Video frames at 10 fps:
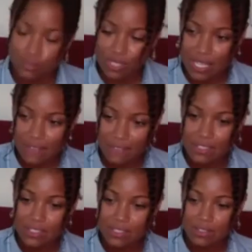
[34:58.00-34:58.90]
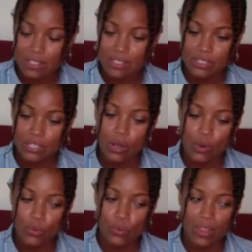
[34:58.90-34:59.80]
she had this
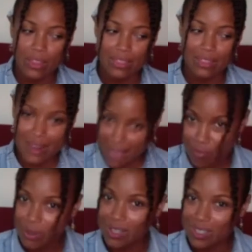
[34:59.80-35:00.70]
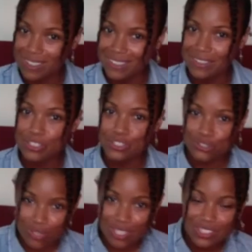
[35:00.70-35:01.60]
tone with the neighborhood, the
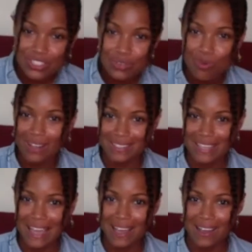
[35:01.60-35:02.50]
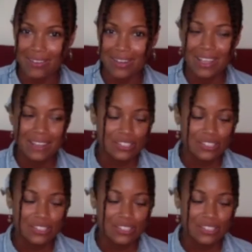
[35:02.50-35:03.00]
streets she walked down, the